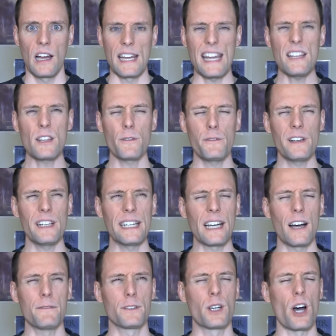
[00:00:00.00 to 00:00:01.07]
I get the
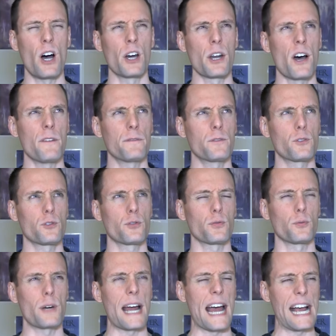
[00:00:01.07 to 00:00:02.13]
feeling I've gone off
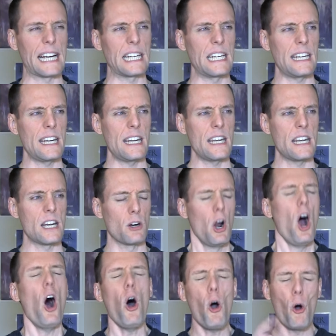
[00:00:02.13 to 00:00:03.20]
track here.
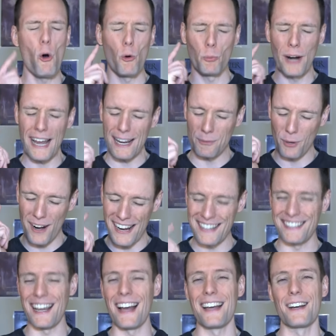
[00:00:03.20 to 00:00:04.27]
Oh, right,
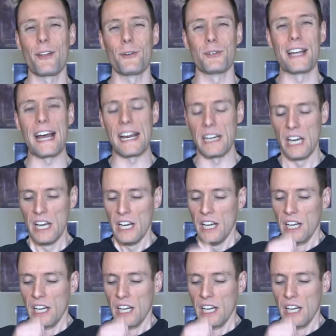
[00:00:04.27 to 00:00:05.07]
right, die another day.